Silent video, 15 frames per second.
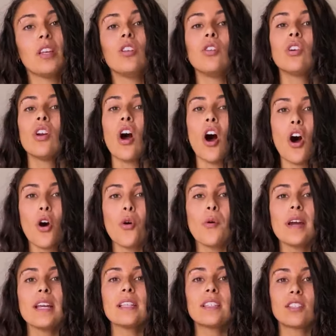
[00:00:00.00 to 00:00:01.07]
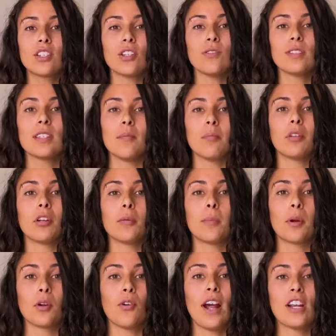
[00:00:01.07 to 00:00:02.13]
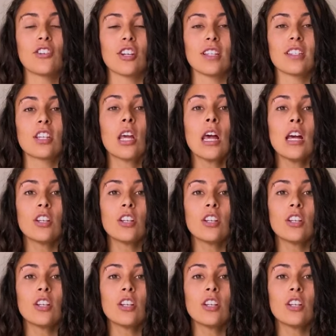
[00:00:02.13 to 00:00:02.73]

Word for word: You can always do simpler progressions.